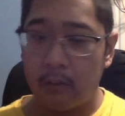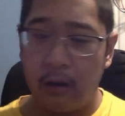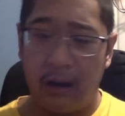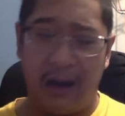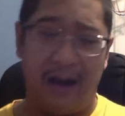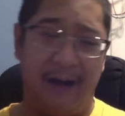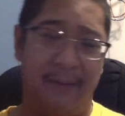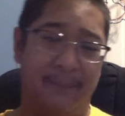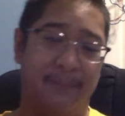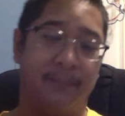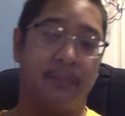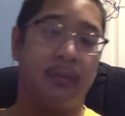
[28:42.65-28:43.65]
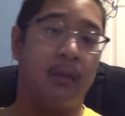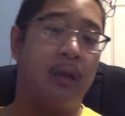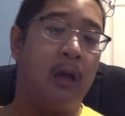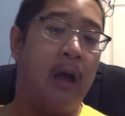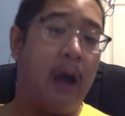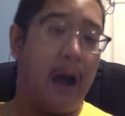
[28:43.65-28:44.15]

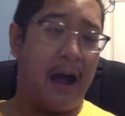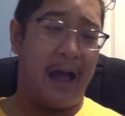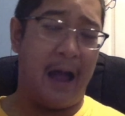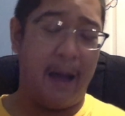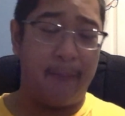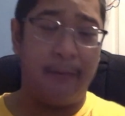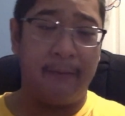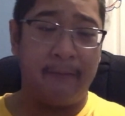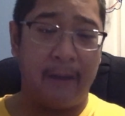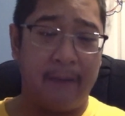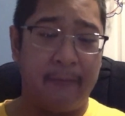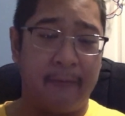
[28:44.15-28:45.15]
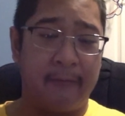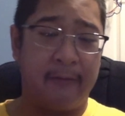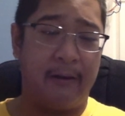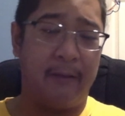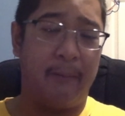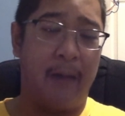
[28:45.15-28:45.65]
I have done fanfiction
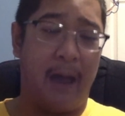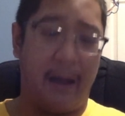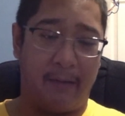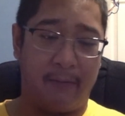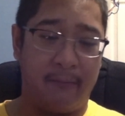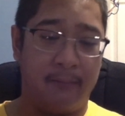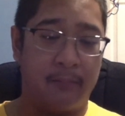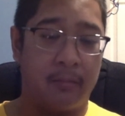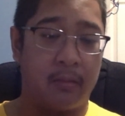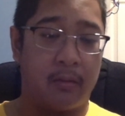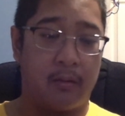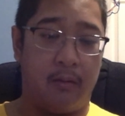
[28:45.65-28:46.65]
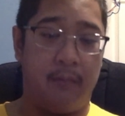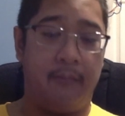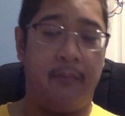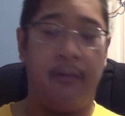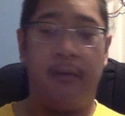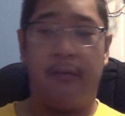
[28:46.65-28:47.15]
in the past.
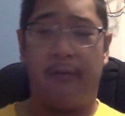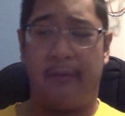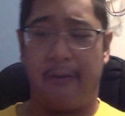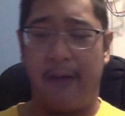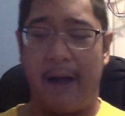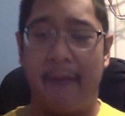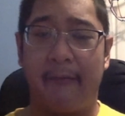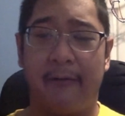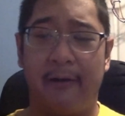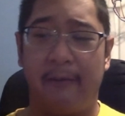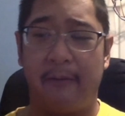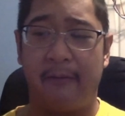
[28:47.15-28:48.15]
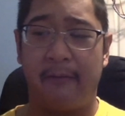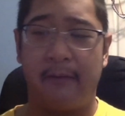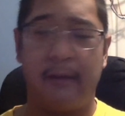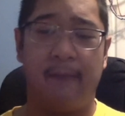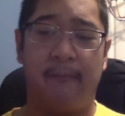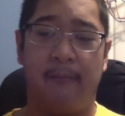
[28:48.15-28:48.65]
So you guys are going to
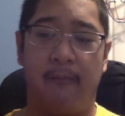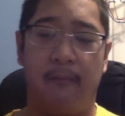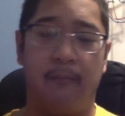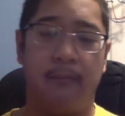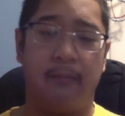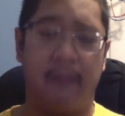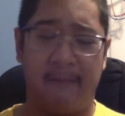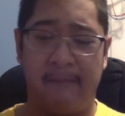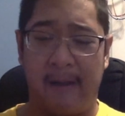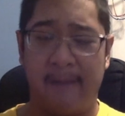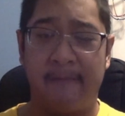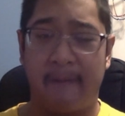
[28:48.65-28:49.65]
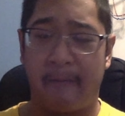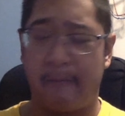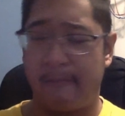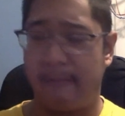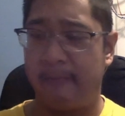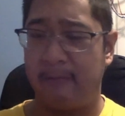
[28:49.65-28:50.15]
receive the
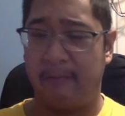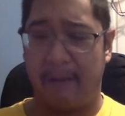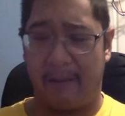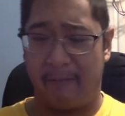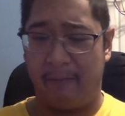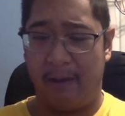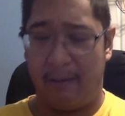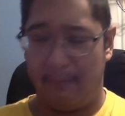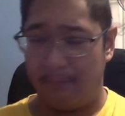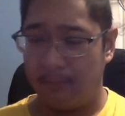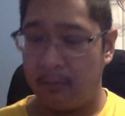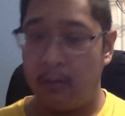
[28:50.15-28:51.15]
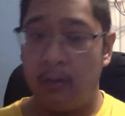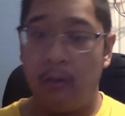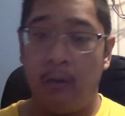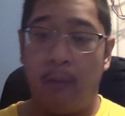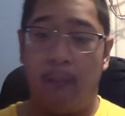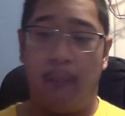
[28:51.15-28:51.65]
fanfiction story as well.
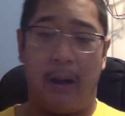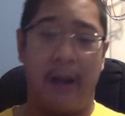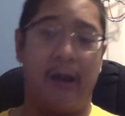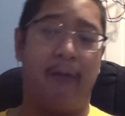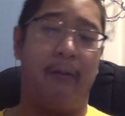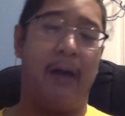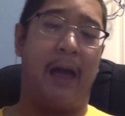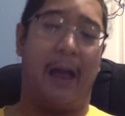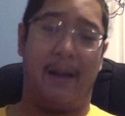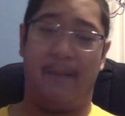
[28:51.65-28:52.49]
By the way,